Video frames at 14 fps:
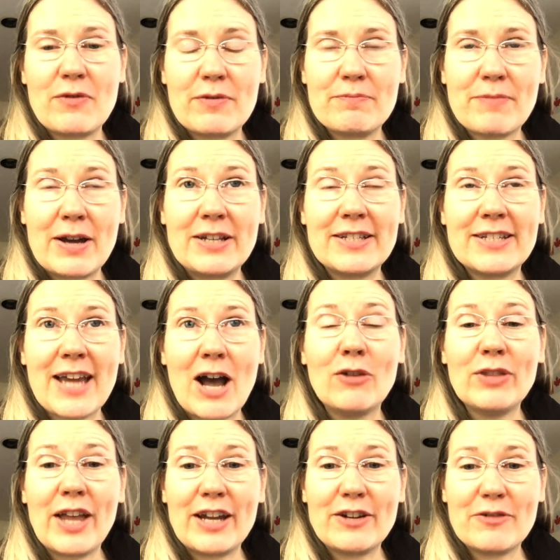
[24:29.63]
my
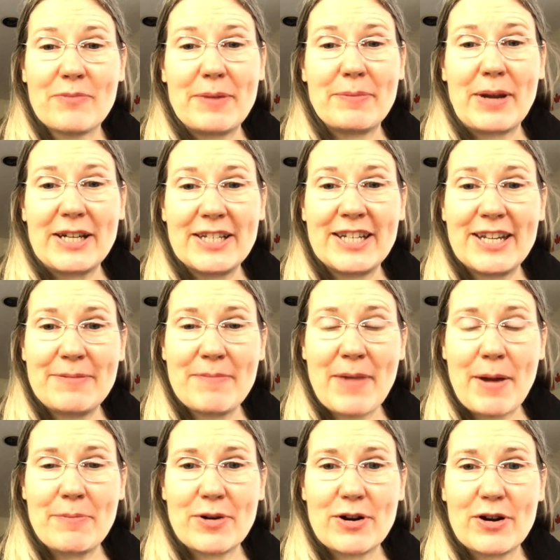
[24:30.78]
downline of mine, my team
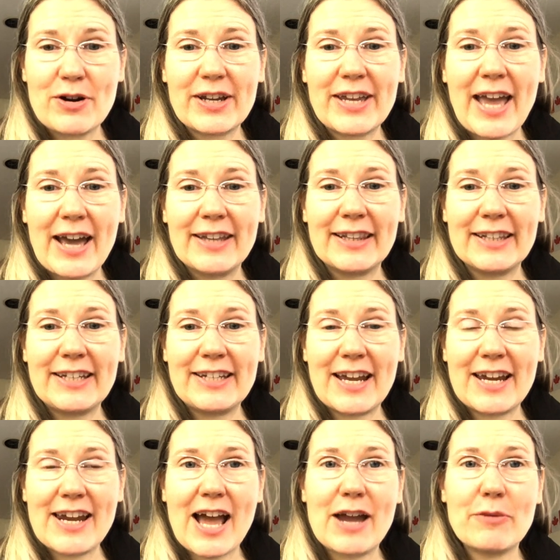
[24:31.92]
member Catalina
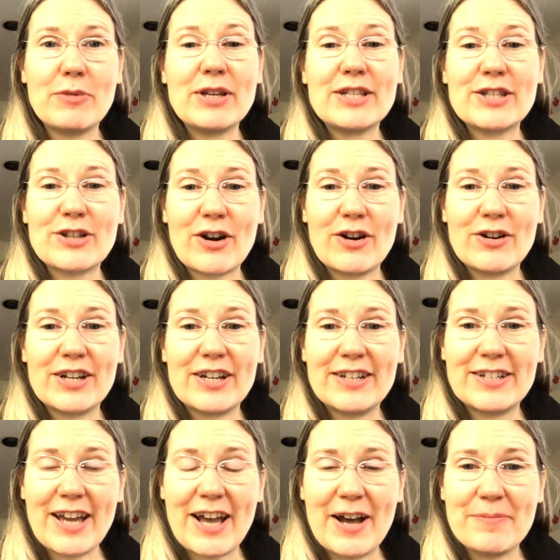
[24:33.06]
and I, we started
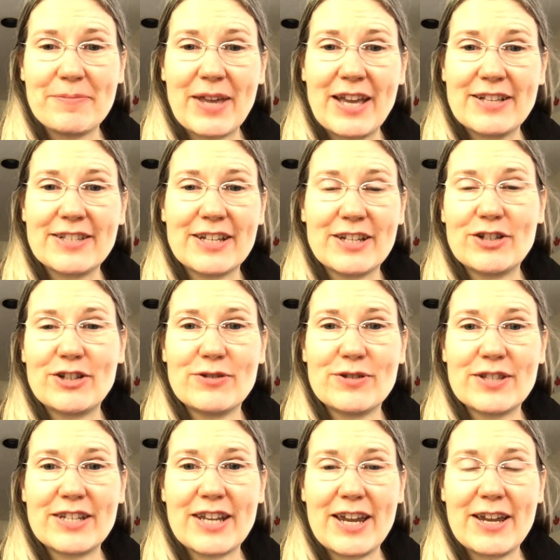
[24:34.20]
um, CASE-ing
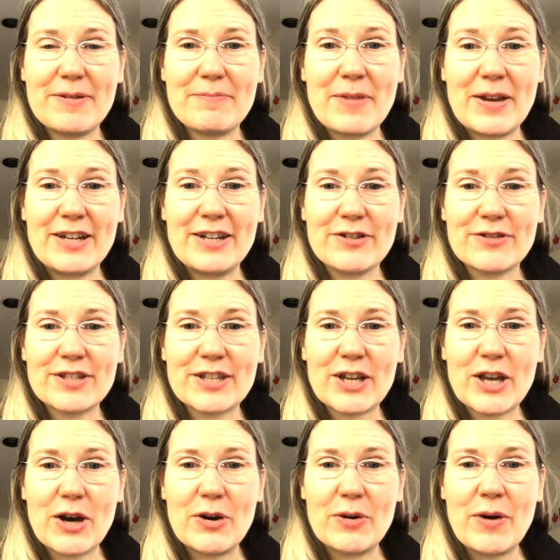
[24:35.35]
Tuesday many years
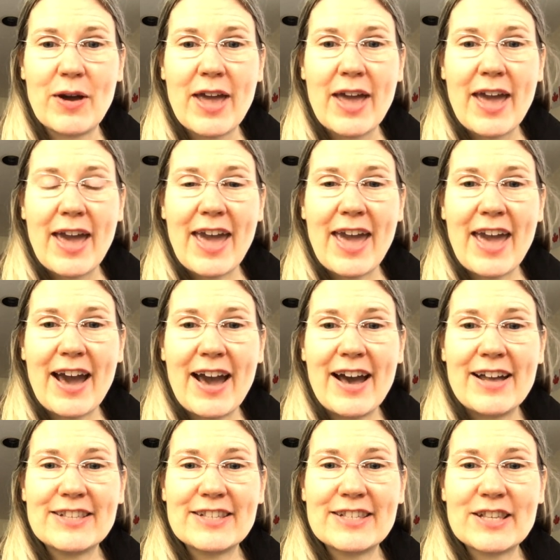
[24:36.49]
ago,
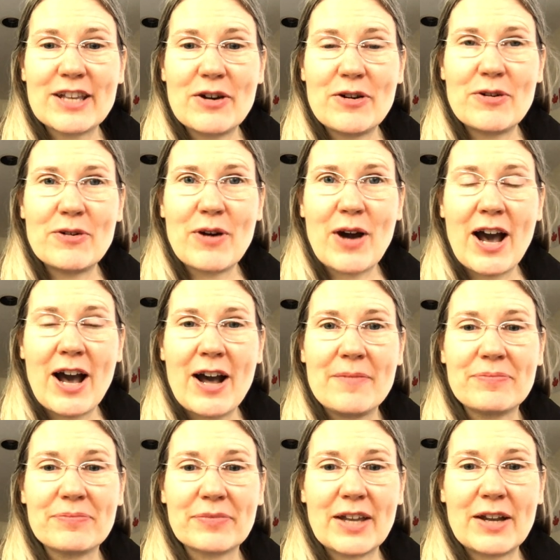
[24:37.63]
and so
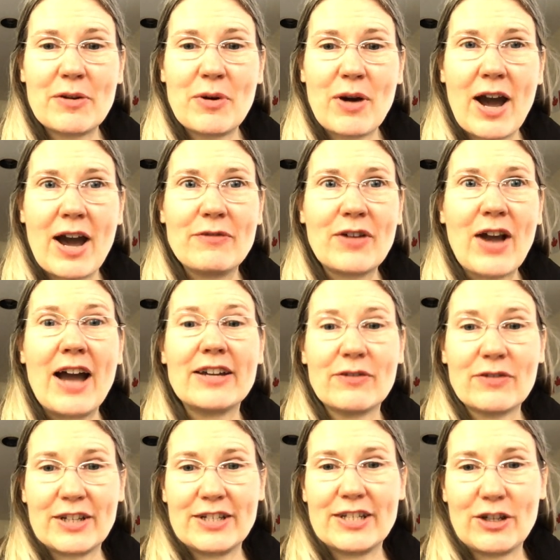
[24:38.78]
um, I've kind of
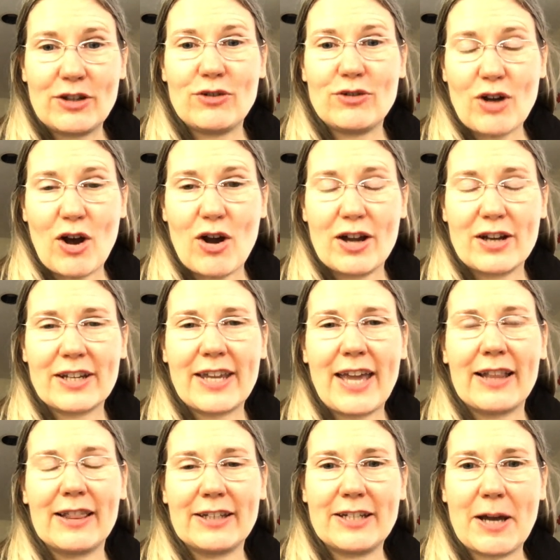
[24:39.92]
continued on.
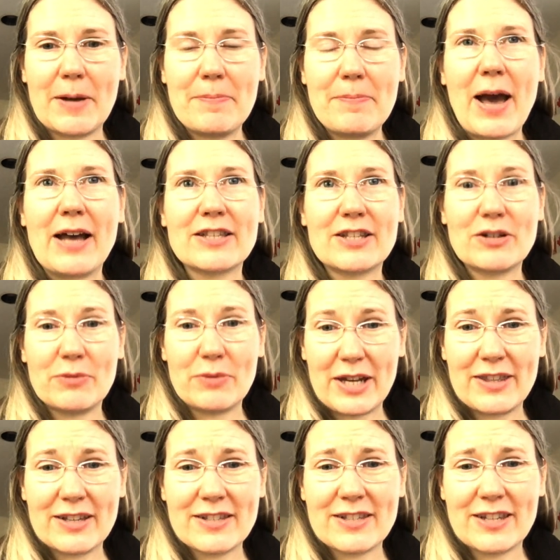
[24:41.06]
Catalina passed away
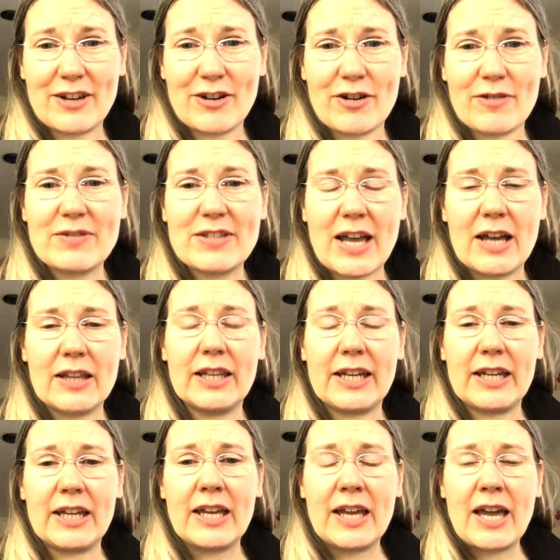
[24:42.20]
this year,
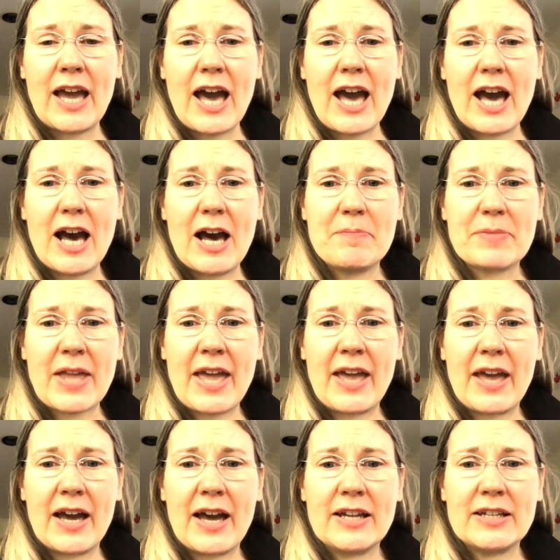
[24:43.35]
sadly, um,
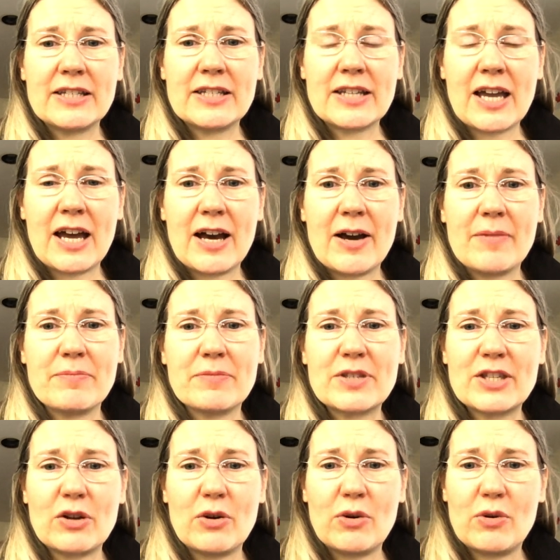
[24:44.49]
and um,
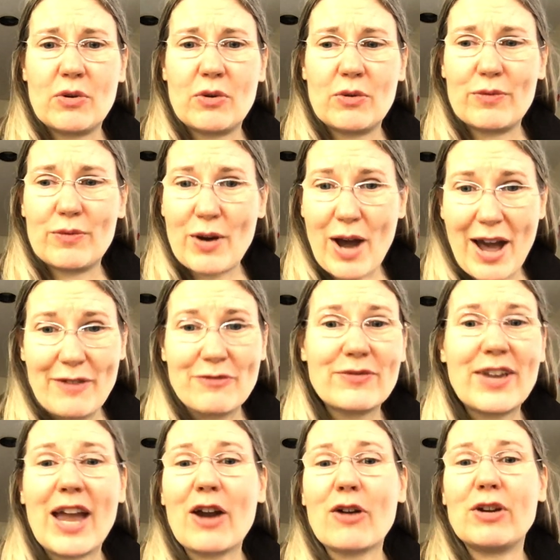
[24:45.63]
so I've
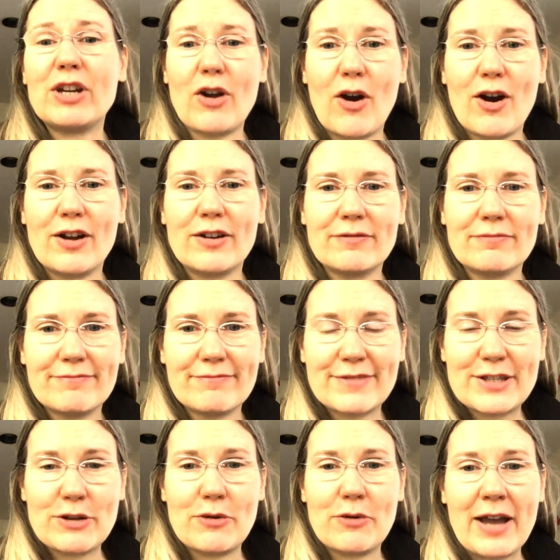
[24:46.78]
carried on
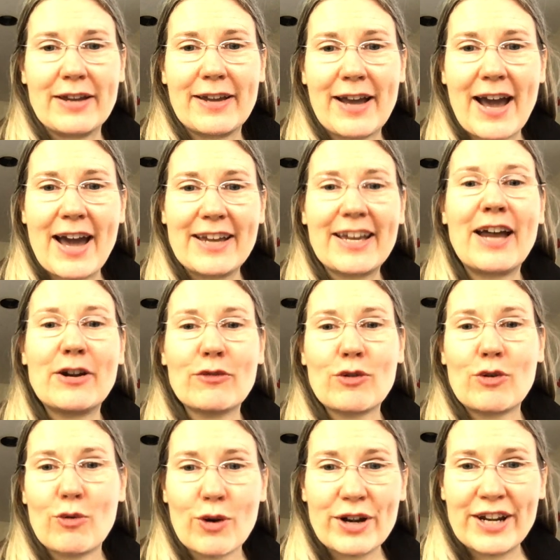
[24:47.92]
so I, I kind of
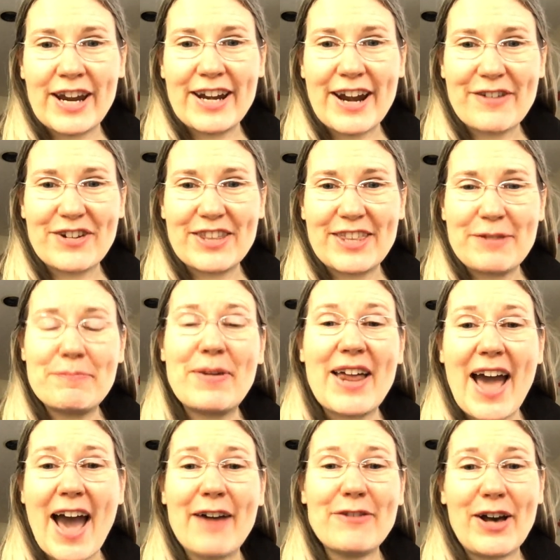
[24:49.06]
coordinate everything, but I
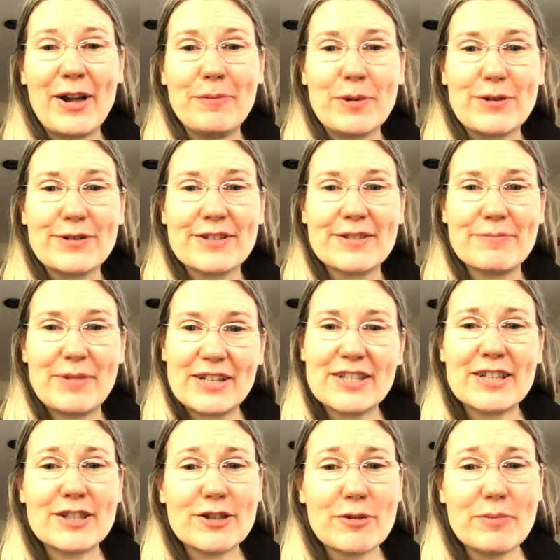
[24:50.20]
have helpers because
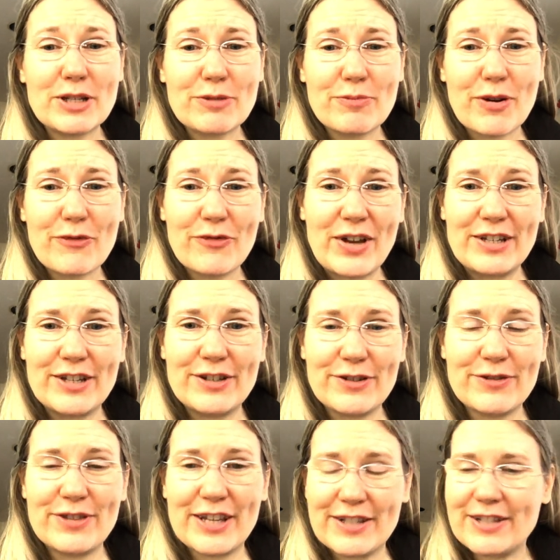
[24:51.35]
it's so much more fun to do
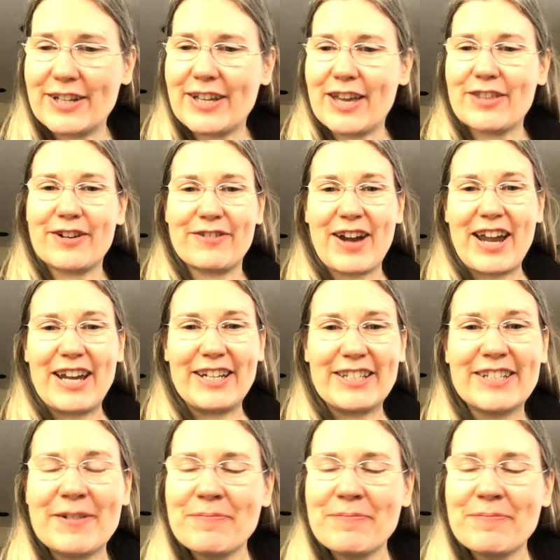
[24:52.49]
things together, right?